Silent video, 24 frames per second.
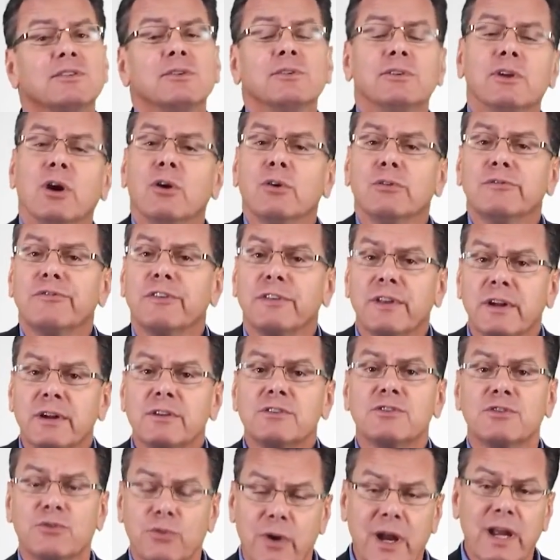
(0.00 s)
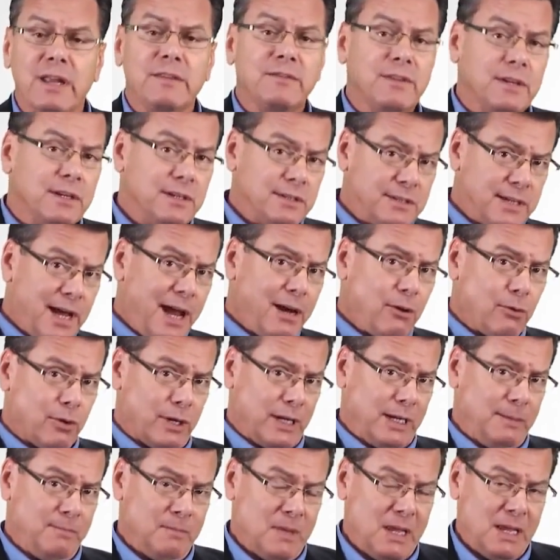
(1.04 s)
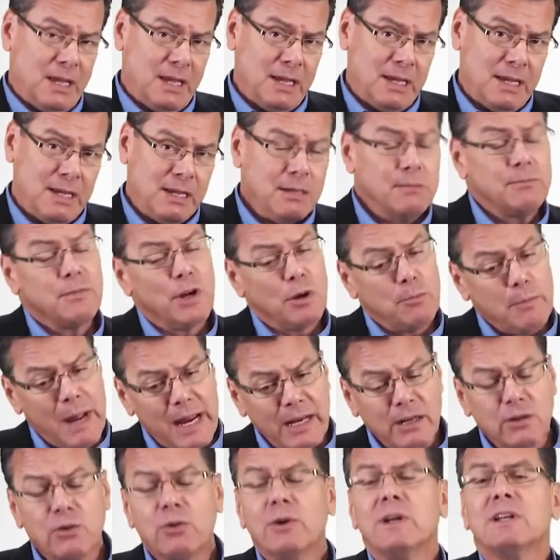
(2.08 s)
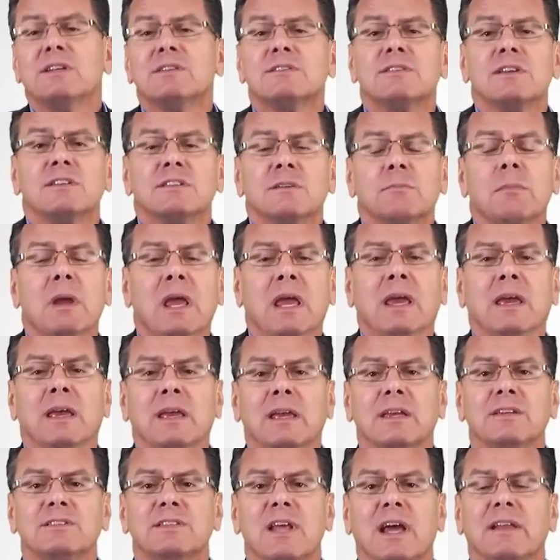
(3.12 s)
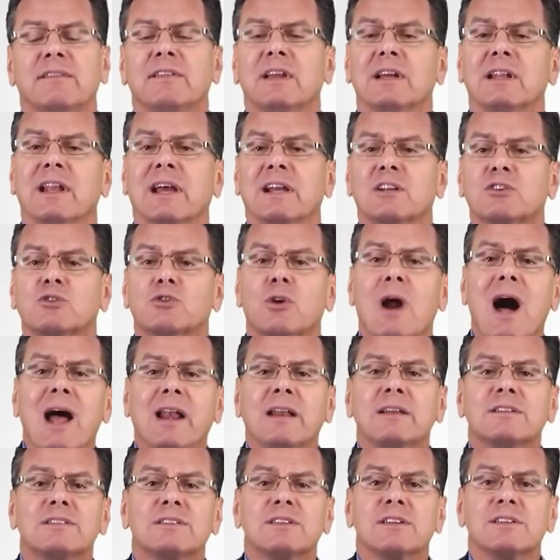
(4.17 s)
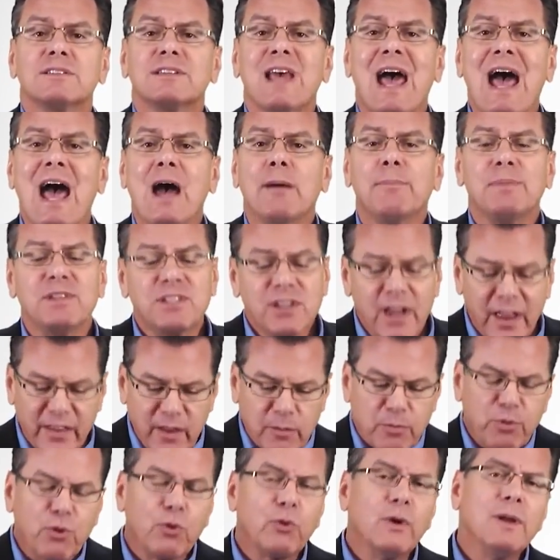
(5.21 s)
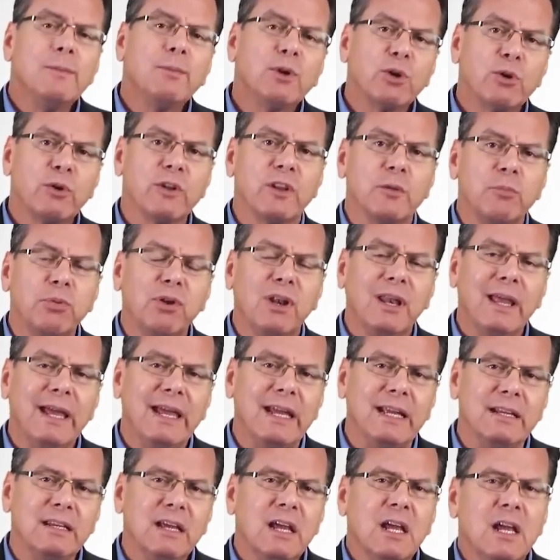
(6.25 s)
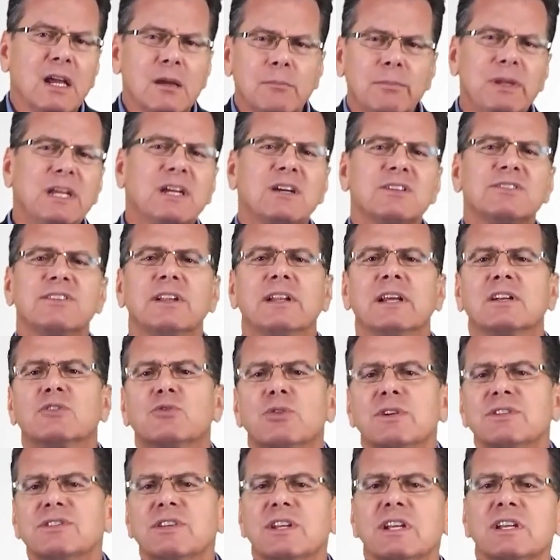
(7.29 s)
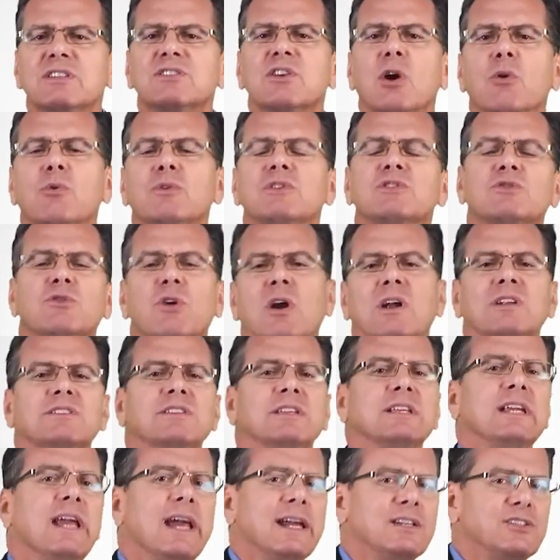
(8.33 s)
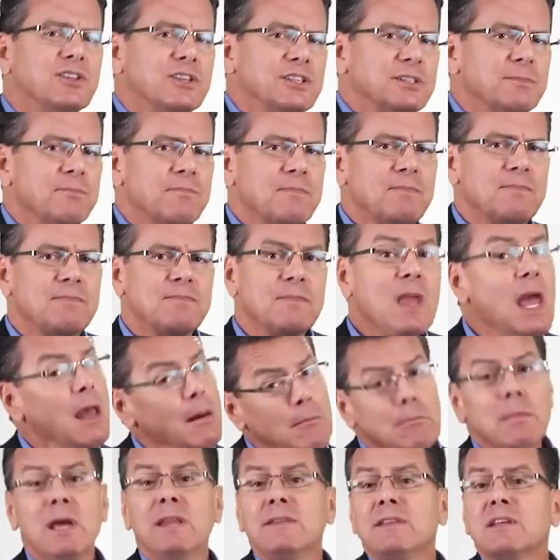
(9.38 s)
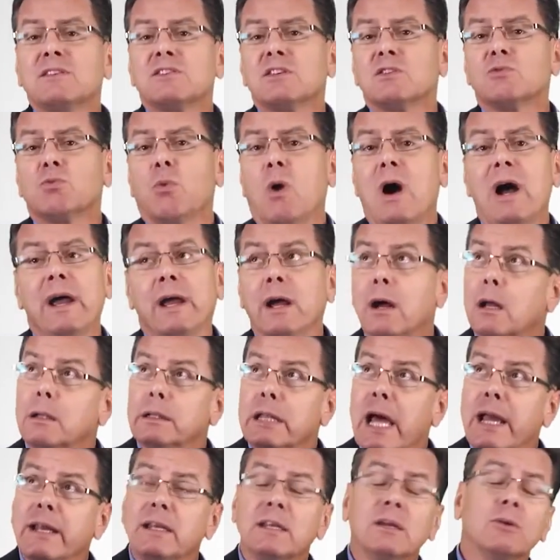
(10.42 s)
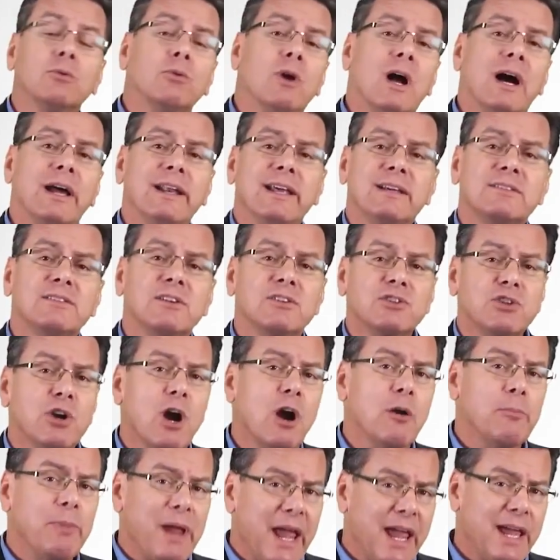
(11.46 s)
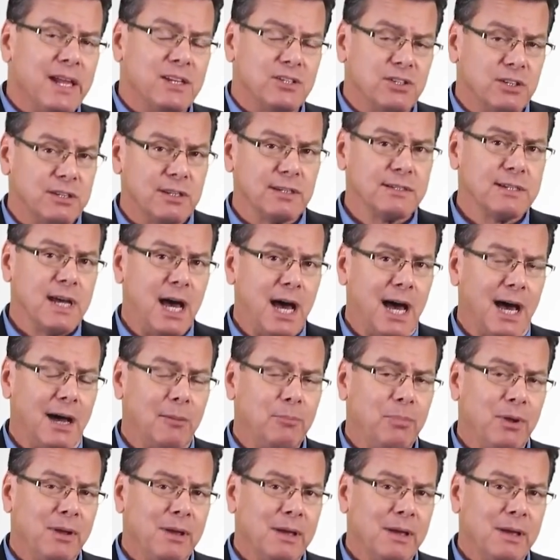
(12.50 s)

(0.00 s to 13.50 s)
are known for their strength and integrity. Their main criticism is that the electrolysis happens on the perimeter of the plate because electricity is always drawn to the edges. And this is why a lightning rod has a sharp edge at the top.